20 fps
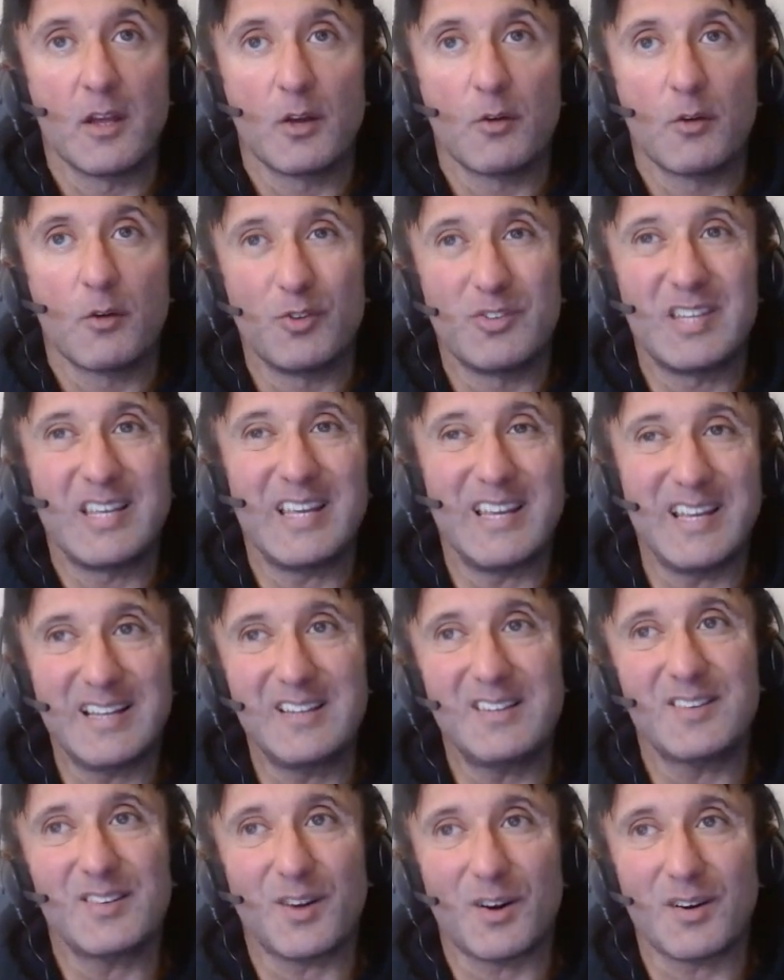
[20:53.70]

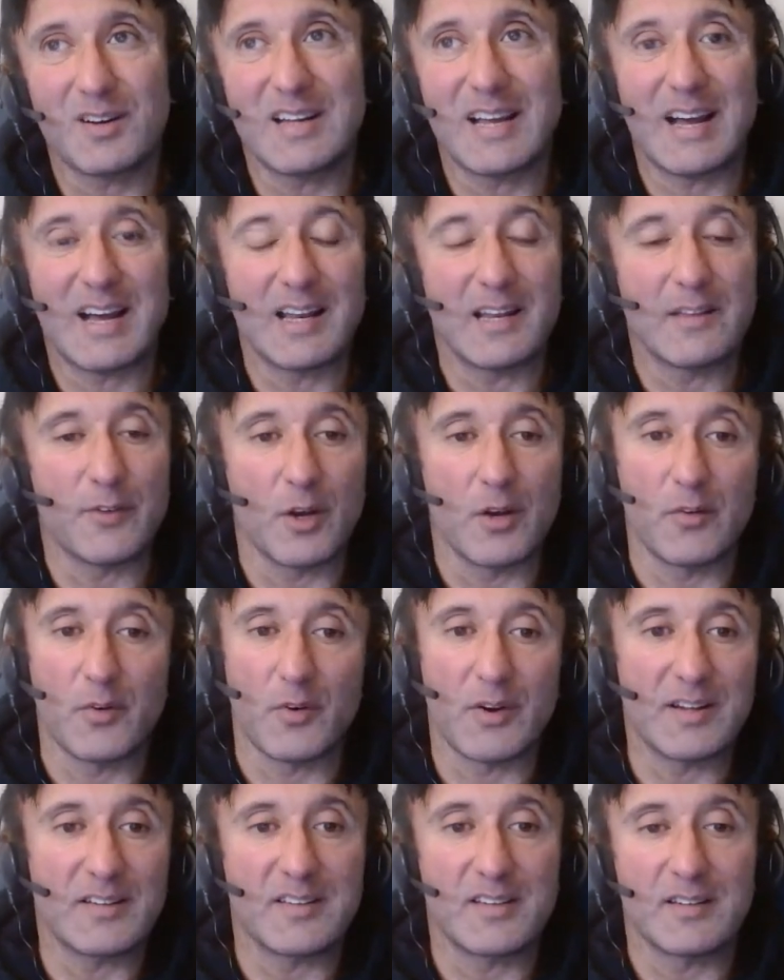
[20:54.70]
Routines are kind of
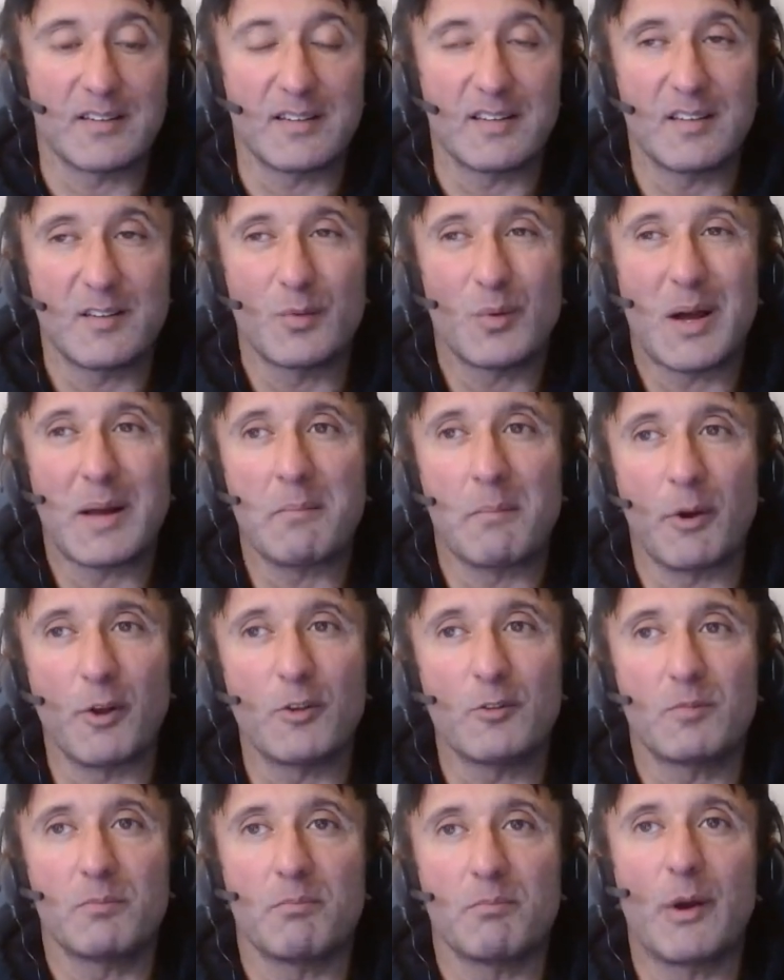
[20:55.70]
overrated. This is why
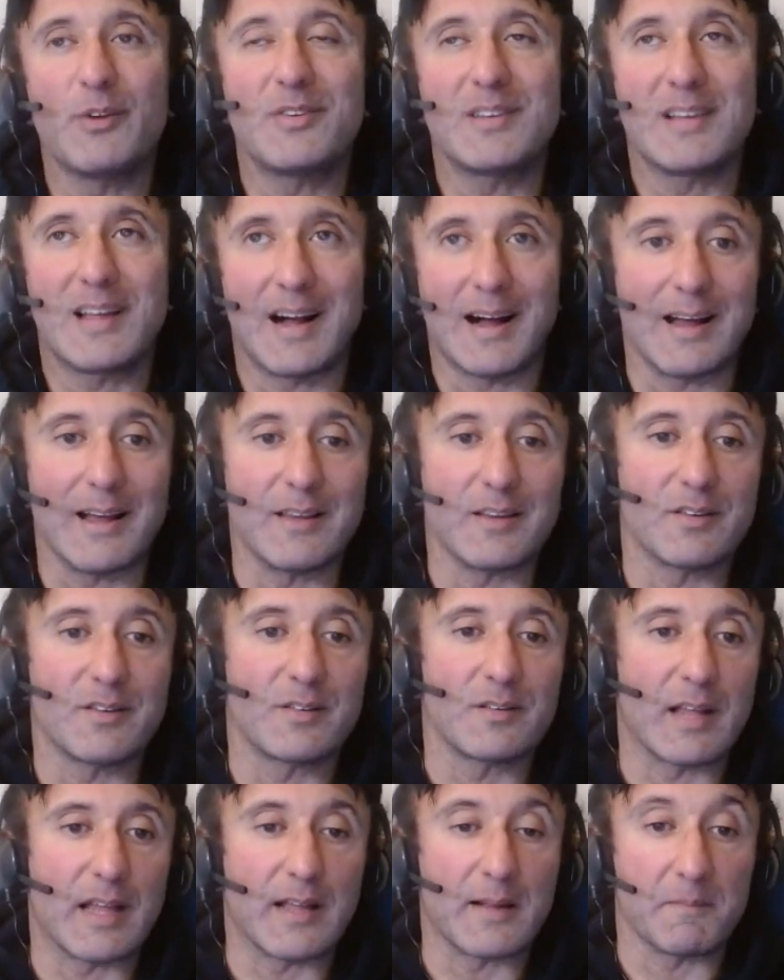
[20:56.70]
most
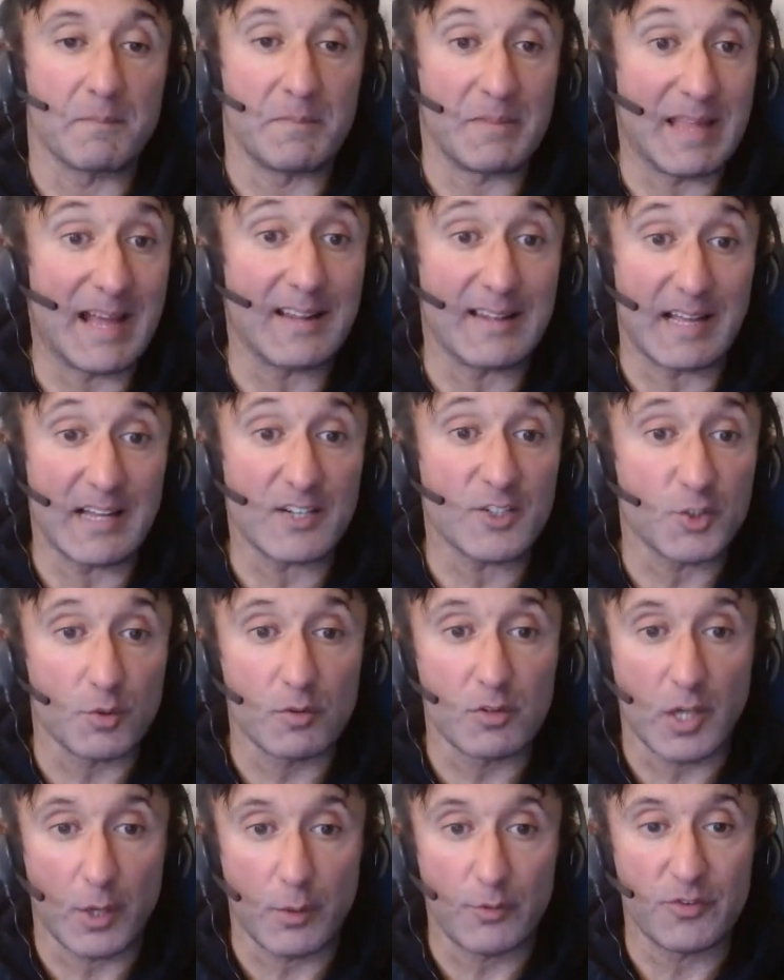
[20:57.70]
guys, like
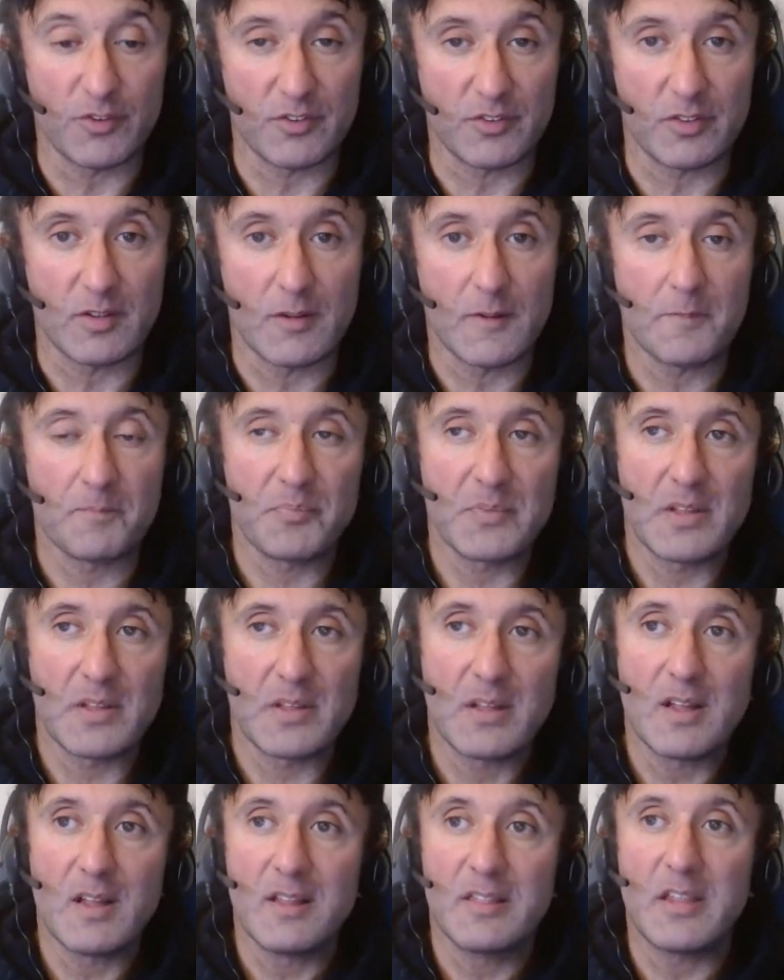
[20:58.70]
natural coaches,
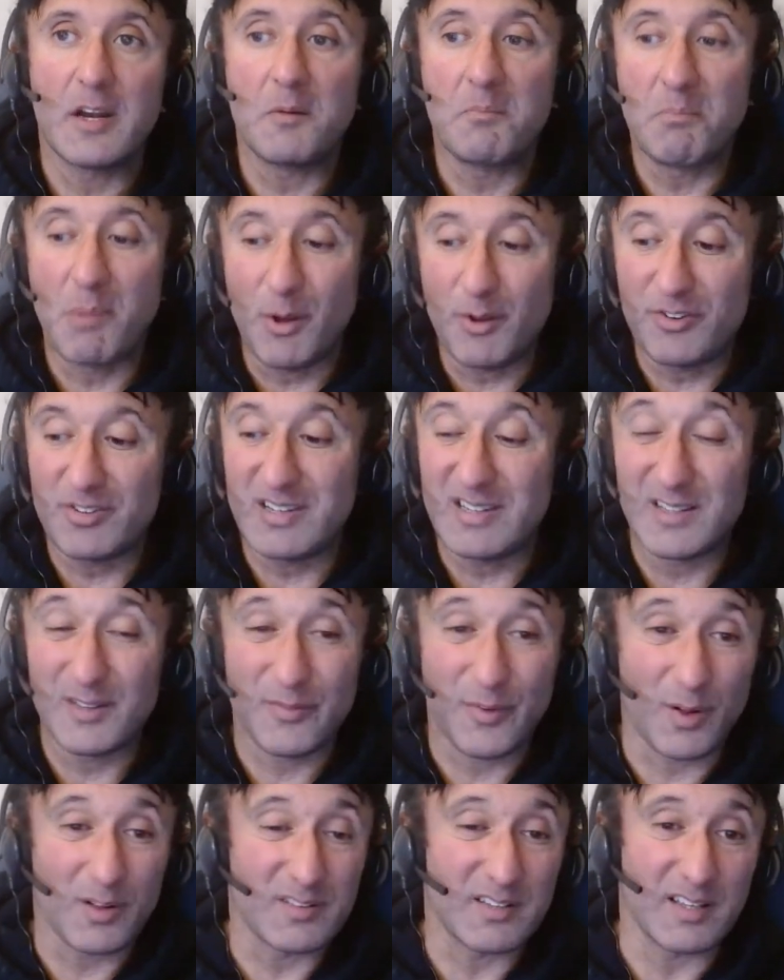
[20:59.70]
they're mostly
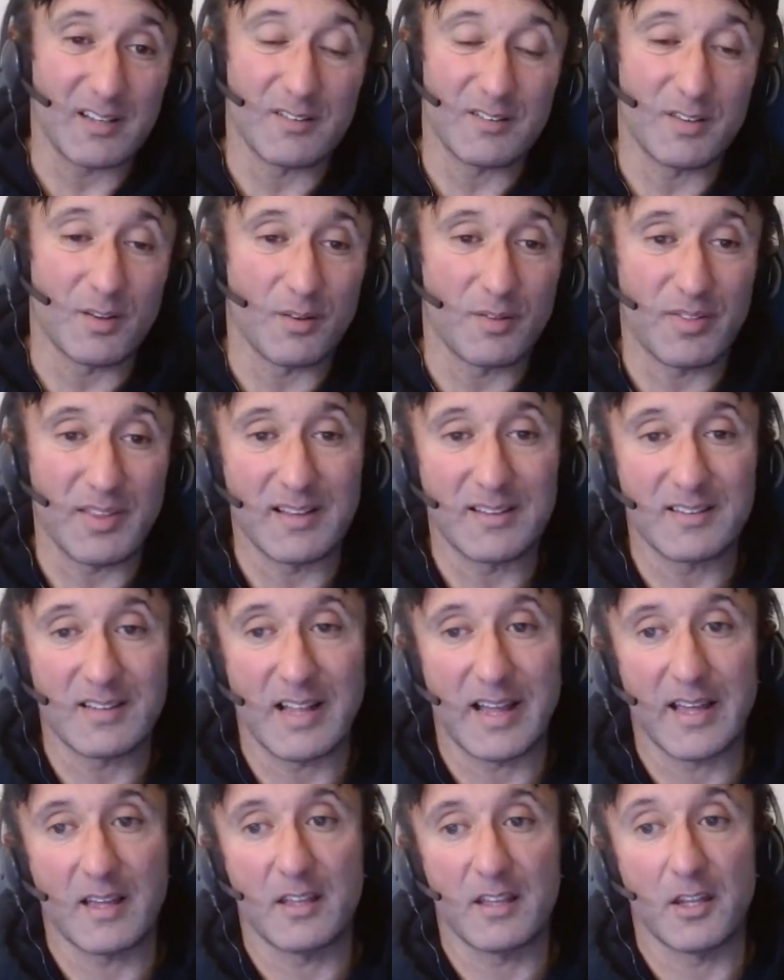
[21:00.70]
defaulting to things
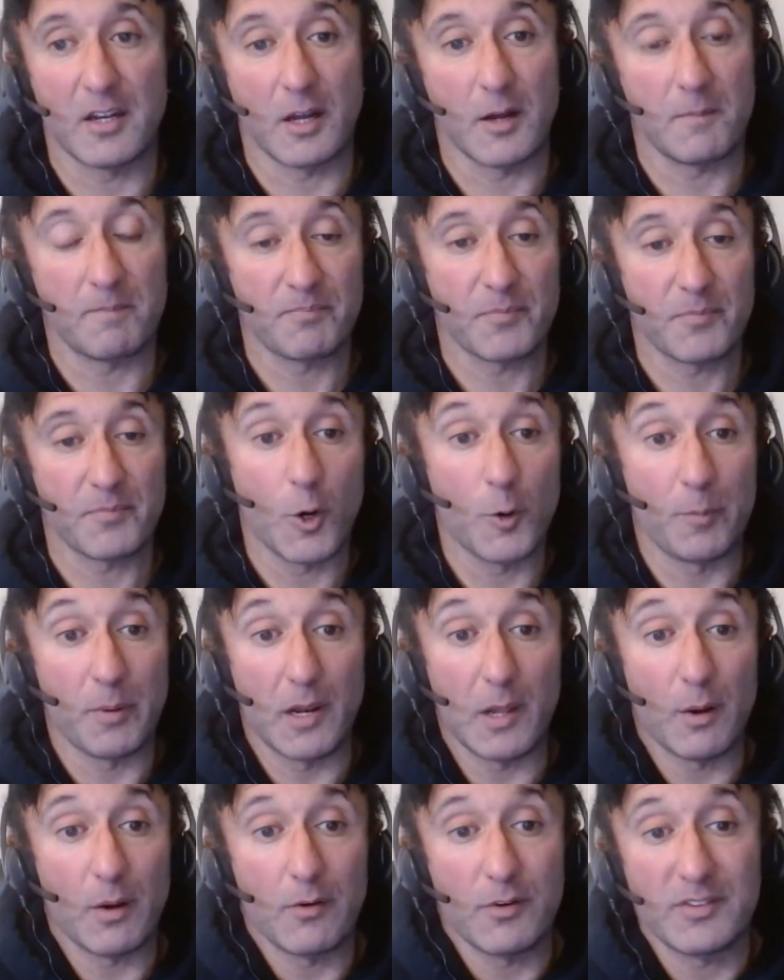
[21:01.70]
like, you know, upper
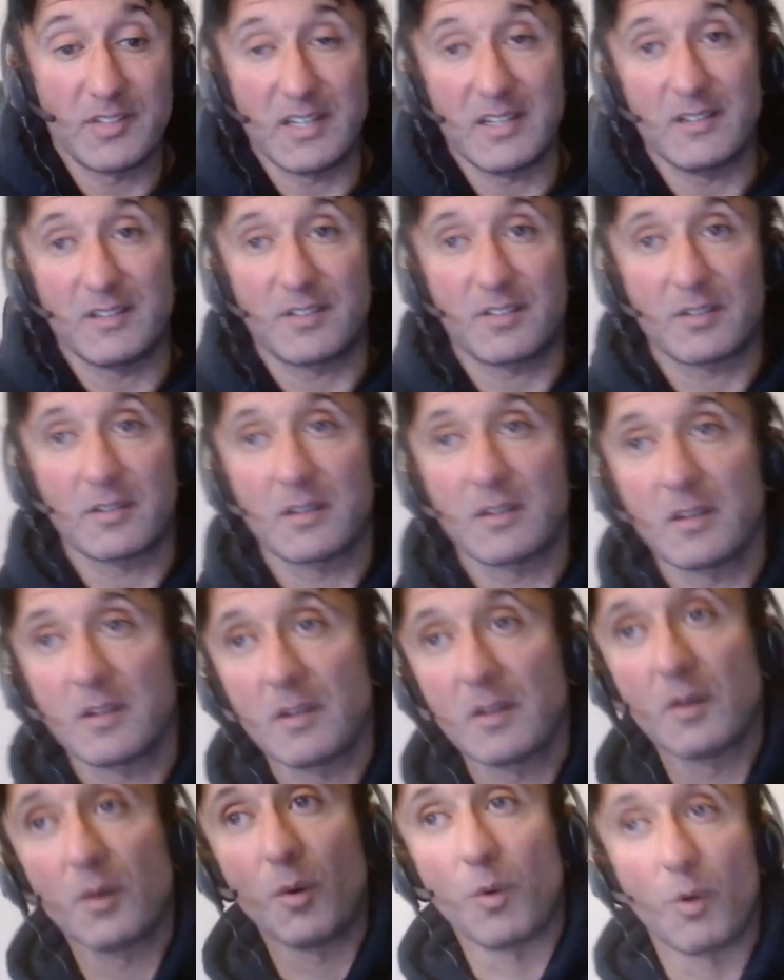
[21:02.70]
lower routines
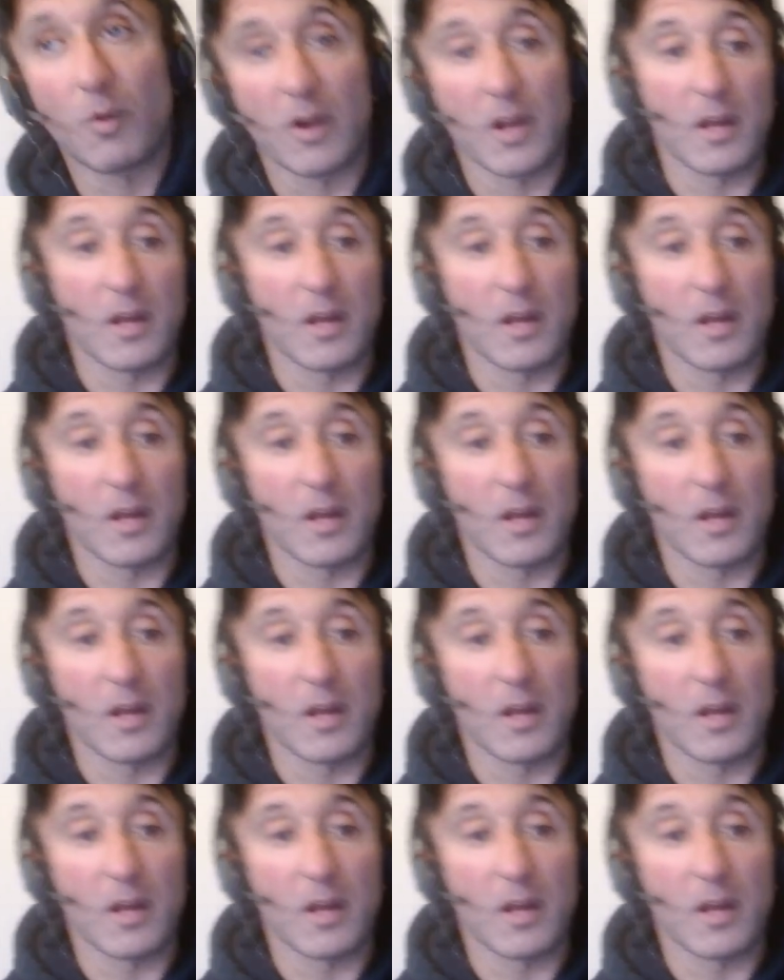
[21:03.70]
or